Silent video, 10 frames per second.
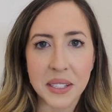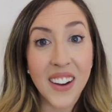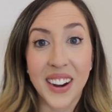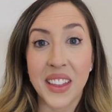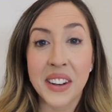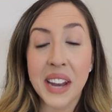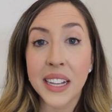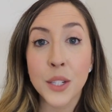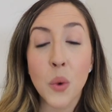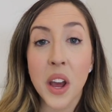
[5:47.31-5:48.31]
All right, the
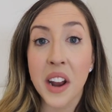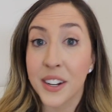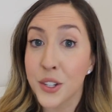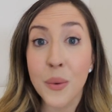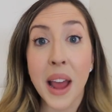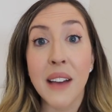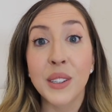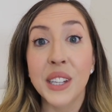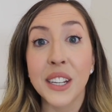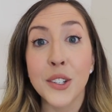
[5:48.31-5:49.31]
next one I don't have a
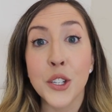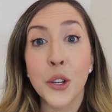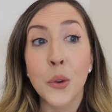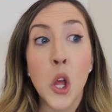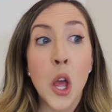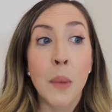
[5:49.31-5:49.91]
link to,